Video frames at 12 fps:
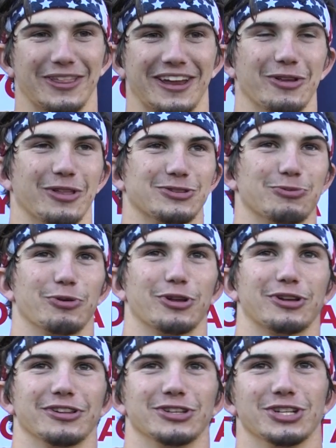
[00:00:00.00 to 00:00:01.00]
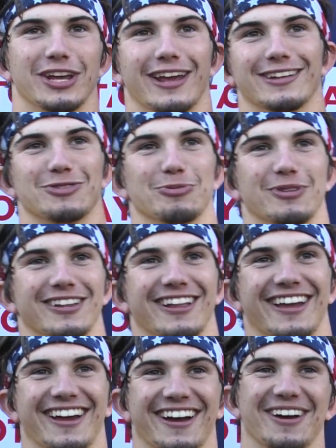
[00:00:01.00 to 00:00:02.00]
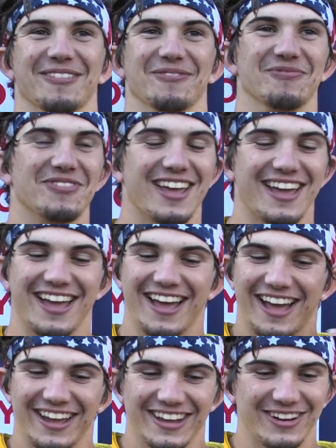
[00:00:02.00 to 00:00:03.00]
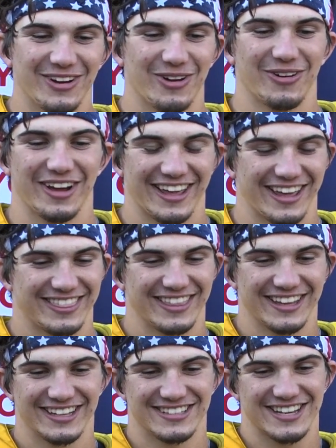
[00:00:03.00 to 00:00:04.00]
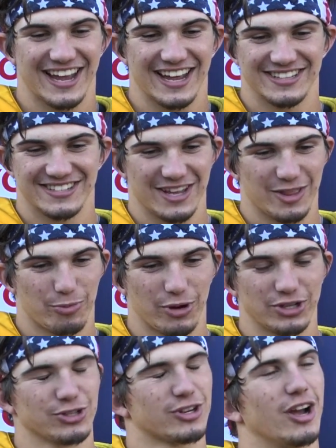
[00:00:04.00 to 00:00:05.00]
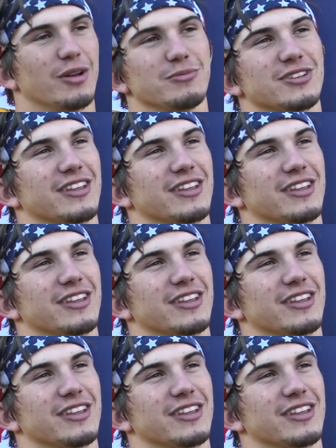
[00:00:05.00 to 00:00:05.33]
I know that's a pretty cliche answer, but I think it's as the pressure comes,